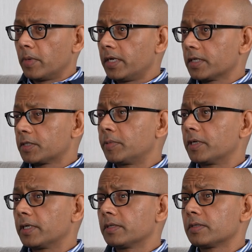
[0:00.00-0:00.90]
my
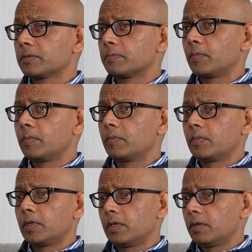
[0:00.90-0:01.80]
experience,
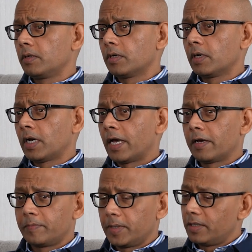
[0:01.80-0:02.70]
I
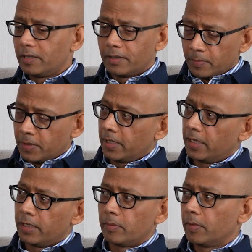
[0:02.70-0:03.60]
have been hearing about
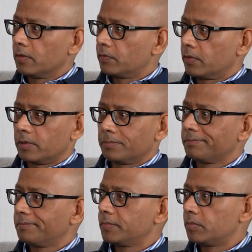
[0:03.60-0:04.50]
AI ML for
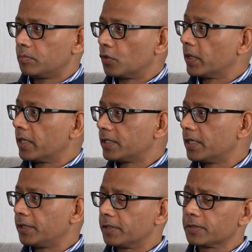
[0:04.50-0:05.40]
more than
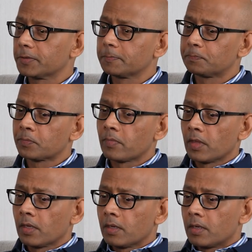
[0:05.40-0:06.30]
10 years.
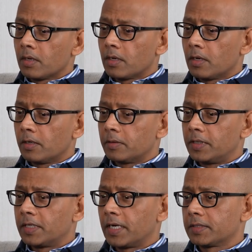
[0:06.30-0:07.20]

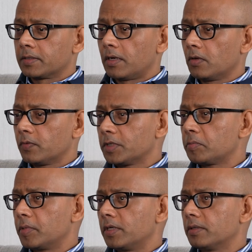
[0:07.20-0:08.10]
It has always
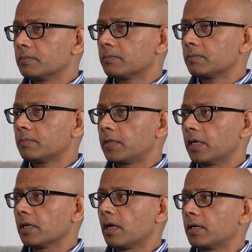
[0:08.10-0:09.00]
been a
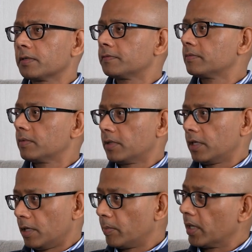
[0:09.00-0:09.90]
lot of
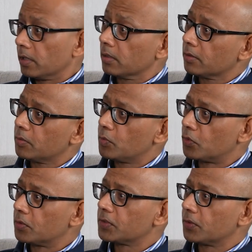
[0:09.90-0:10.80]
ML
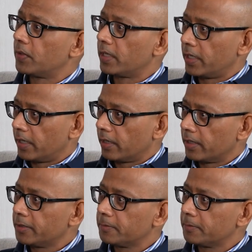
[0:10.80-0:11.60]
more so than AI.